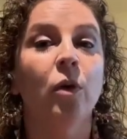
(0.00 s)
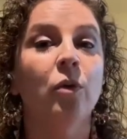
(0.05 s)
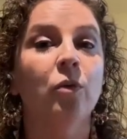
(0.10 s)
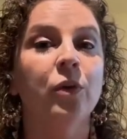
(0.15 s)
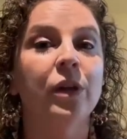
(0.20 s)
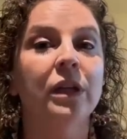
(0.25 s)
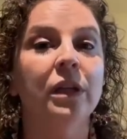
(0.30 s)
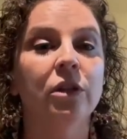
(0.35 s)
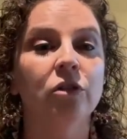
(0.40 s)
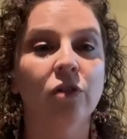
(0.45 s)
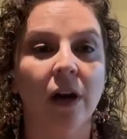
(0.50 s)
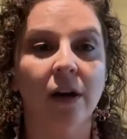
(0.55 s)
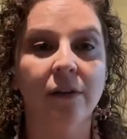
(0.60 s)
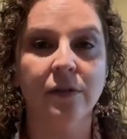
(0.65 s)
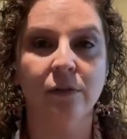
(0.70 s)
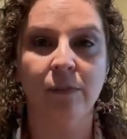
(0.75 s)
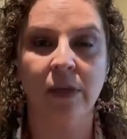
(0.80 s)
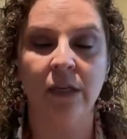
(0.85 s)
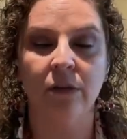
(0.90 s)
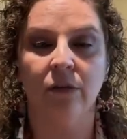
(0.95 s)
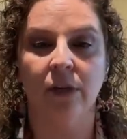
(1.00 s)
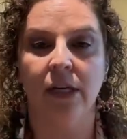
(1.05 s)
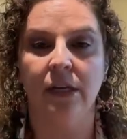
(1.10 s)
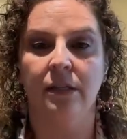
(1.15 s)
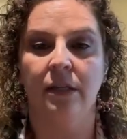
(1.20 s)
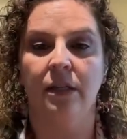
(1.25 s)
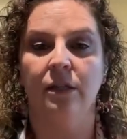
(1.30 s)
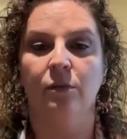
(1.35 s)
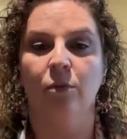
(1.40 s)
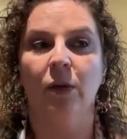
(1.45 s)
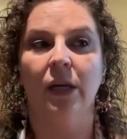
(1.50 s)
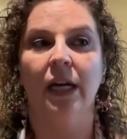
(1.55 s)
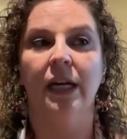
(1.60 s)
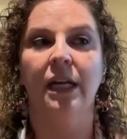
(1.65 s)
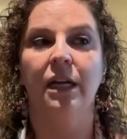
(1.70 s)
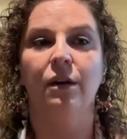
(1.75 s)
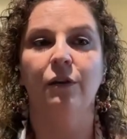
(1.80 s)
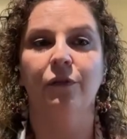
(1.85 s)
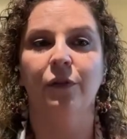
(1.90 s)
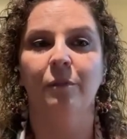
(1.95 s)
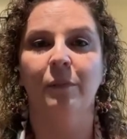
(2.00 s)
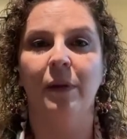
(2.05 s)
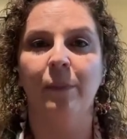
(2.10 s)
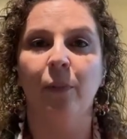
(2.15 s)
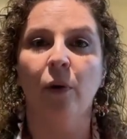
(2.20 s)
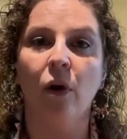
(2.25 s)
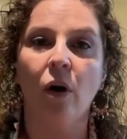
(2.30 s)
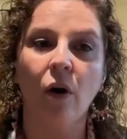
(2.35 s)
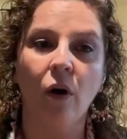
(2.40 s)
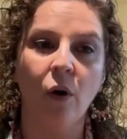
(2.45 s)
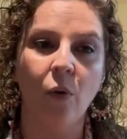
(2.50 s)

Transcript: But what really drives me crazy is when I hear from people,